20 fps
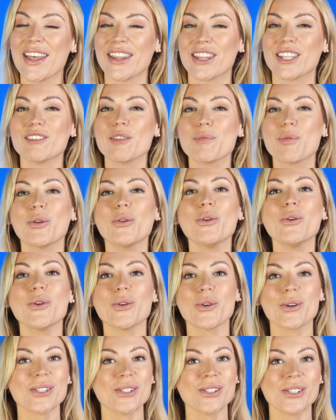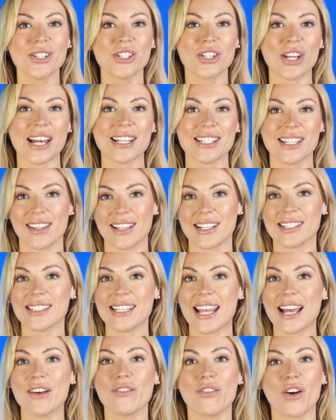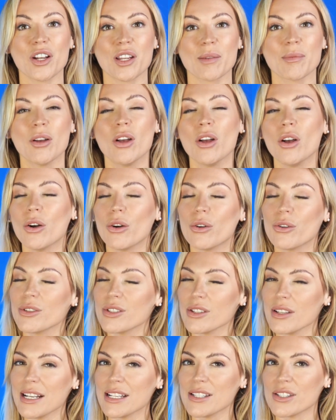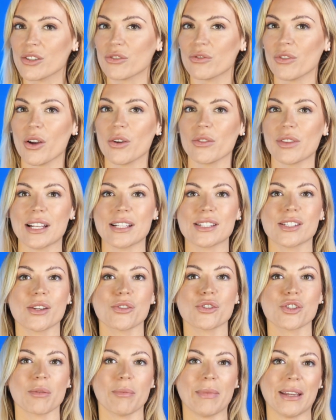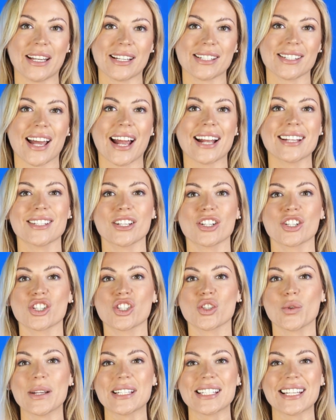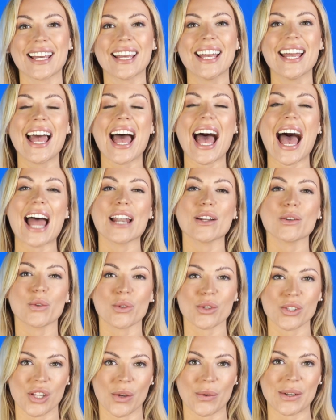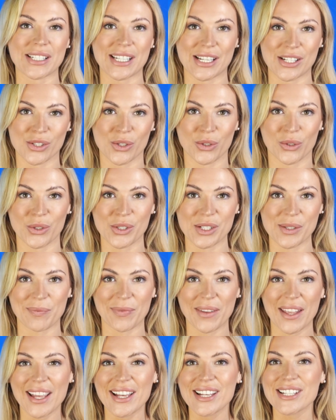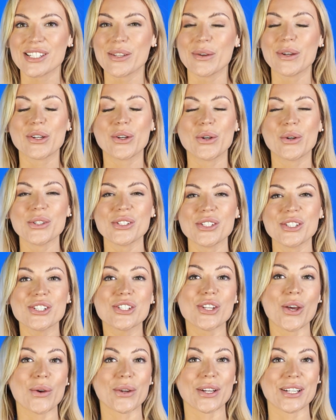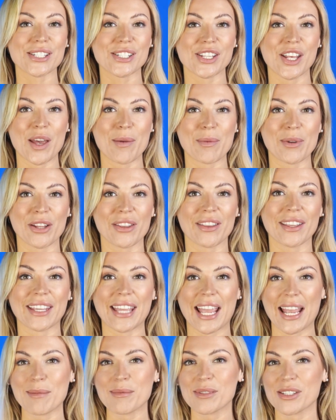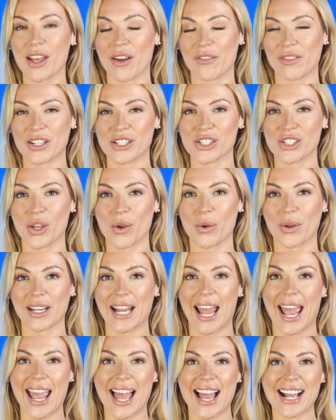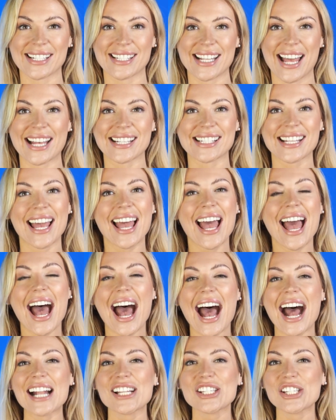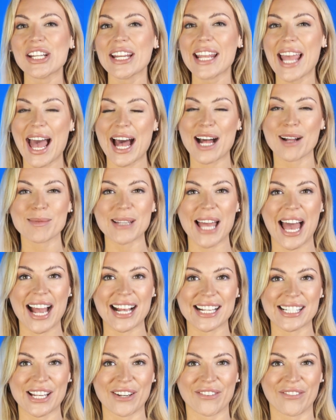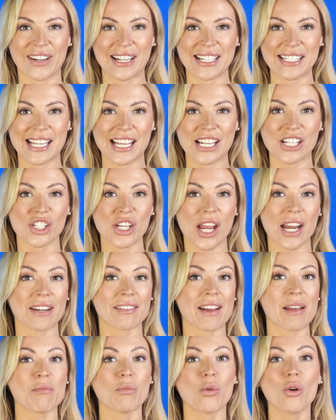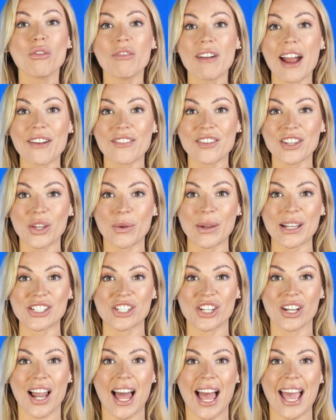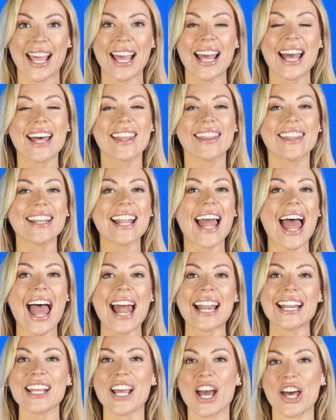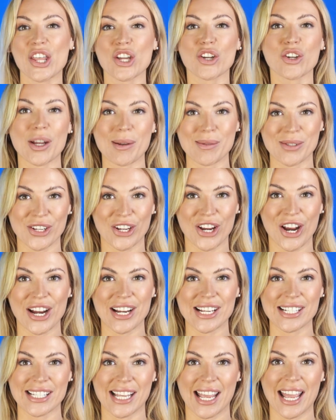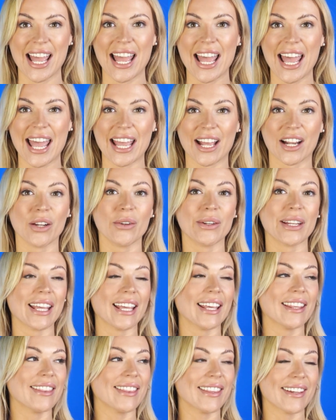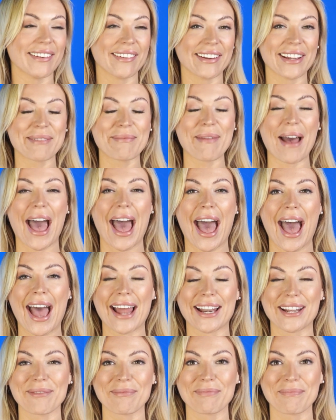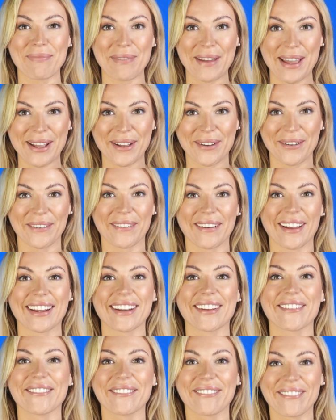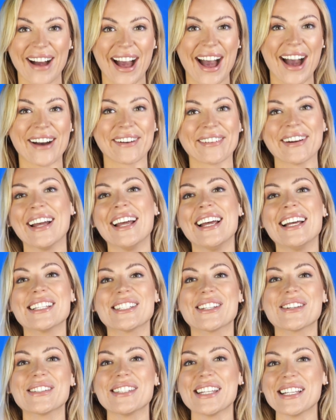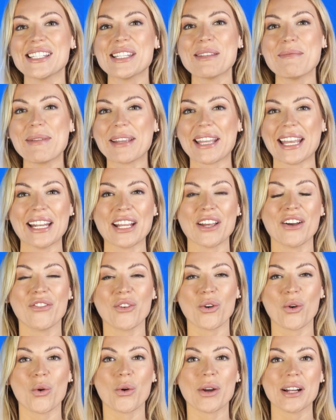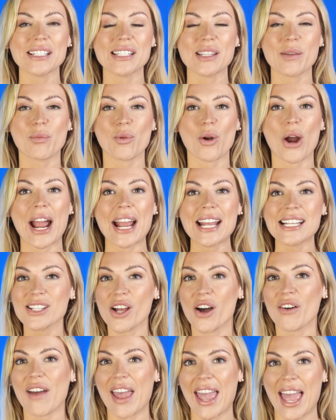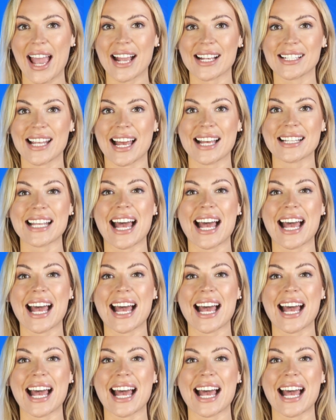the report also suggested that sale volume also leads to growth in social media sites such as Twitter and also Discord. So according to Token Terminal, the games governance token AXS actually helped Axie Infinity generate more revenue in July than any other cryptocurrency, including Ethereum and Bitcoin. Wow. So since the beginning of August, the price of AXS